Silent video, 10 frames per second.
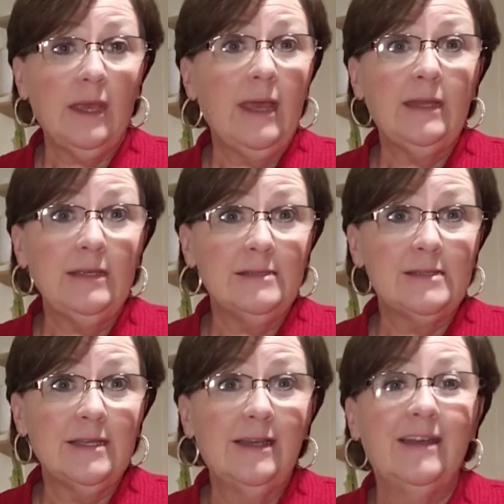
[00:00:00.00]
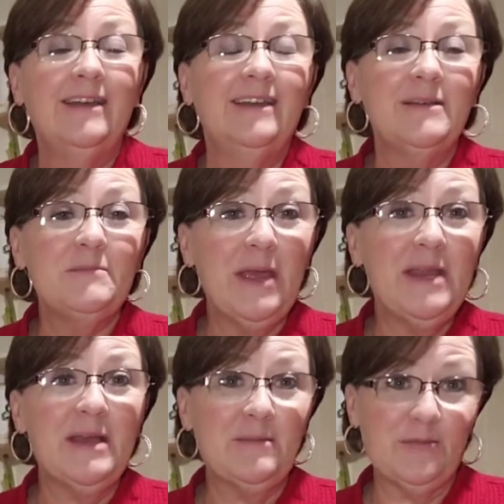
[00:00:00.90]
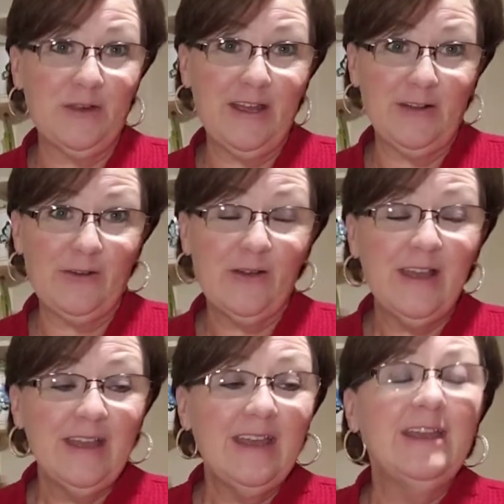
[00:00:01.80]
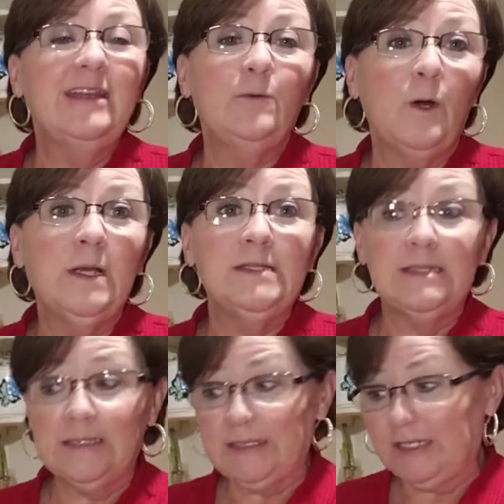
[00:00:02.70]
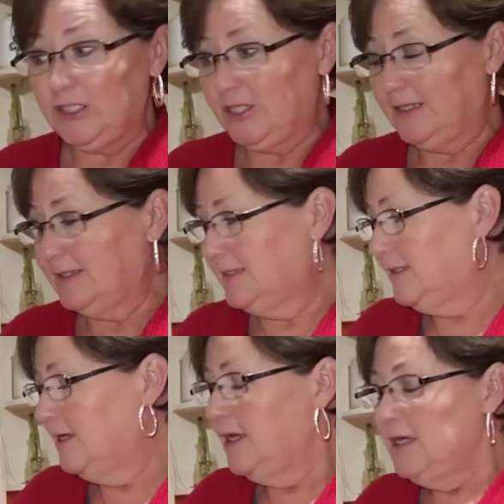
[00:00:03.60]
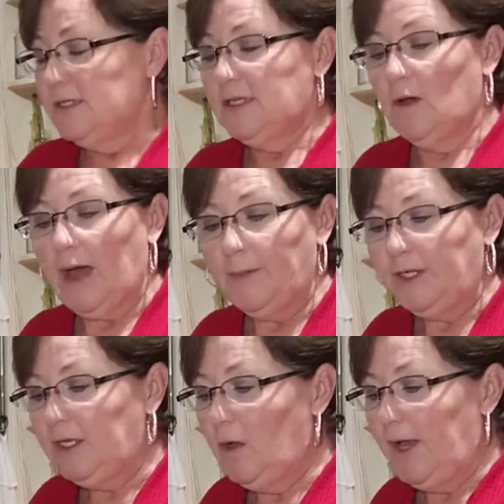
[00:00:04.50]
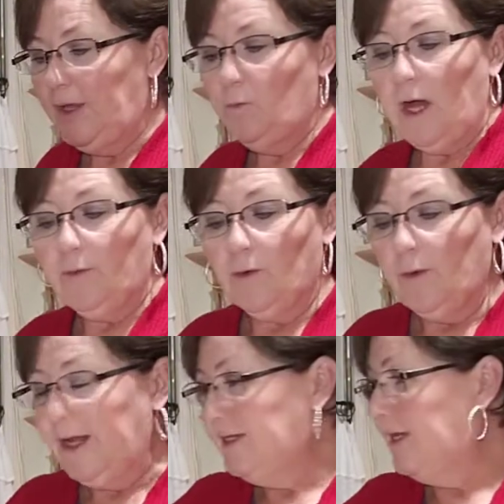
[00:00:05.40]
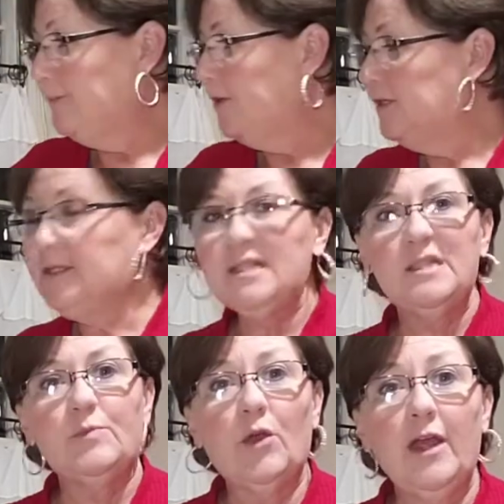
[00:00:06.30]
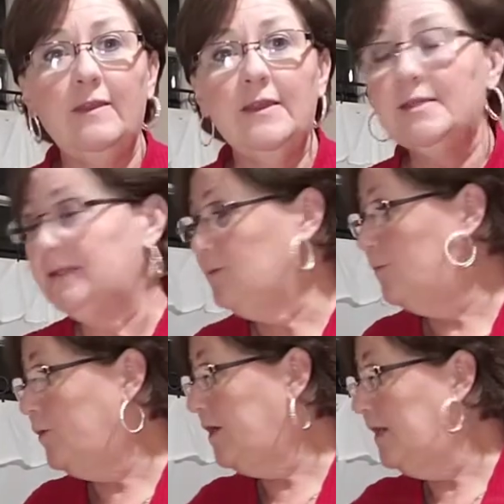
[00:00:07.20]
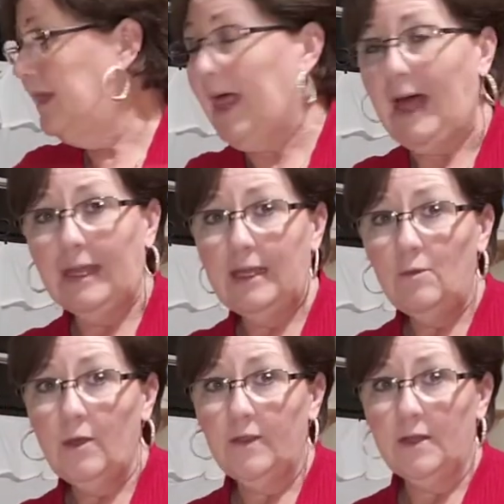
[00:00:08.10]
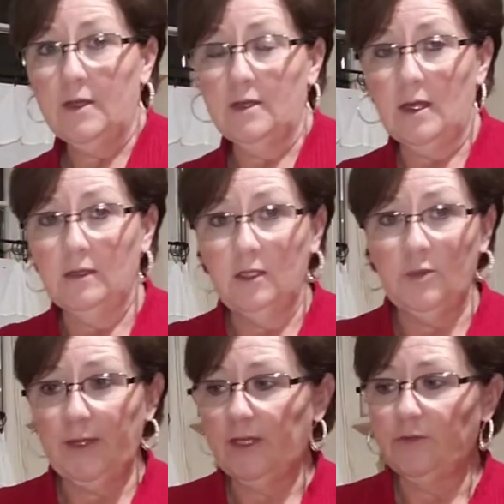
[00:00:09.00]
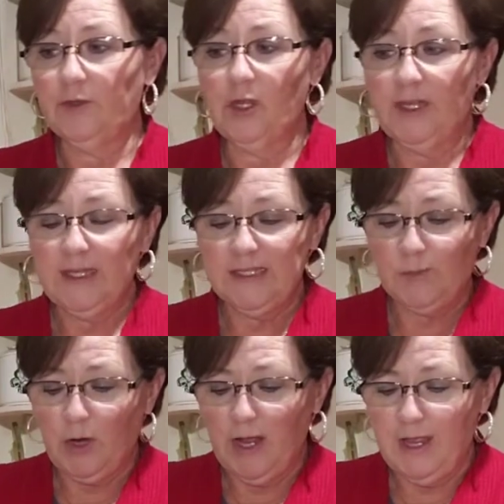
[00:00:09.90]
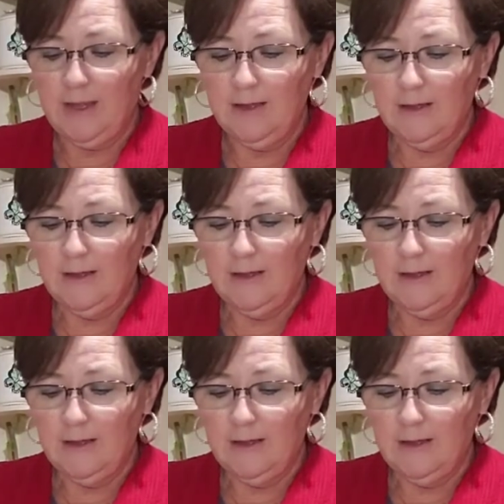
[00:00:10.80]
Eddie's peanut brittle. It was delicious. So I'm going to go ahead while we're waiting, and I'm going to spray this lightly with a little bit of cooking spray.